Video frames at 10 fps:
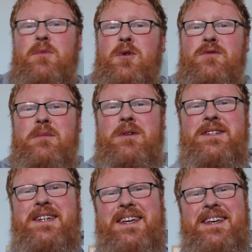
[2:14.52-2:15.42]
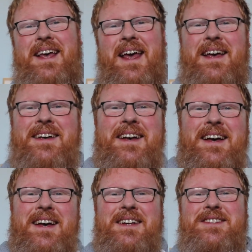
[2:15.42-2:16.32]
Beautiful music, yeah.
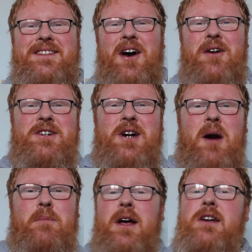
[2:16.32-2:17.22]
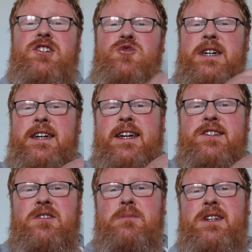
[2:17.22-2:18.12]
So the Irish harp, stringed
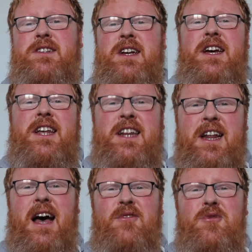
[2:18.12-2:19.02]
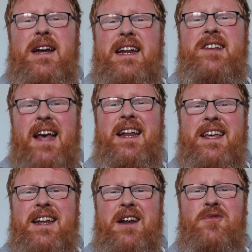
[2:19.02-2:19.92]
instrument, you need to have really
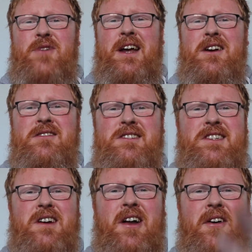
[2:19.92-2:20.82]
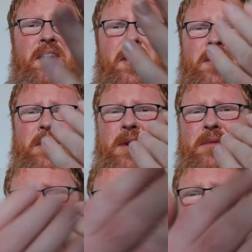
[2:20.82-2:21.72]
delicate little fingers. I don't know,
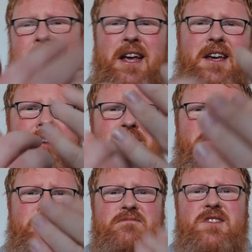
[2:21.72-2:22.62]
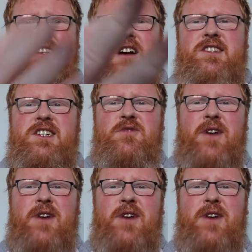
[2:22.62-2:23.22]
I'm kind of sausage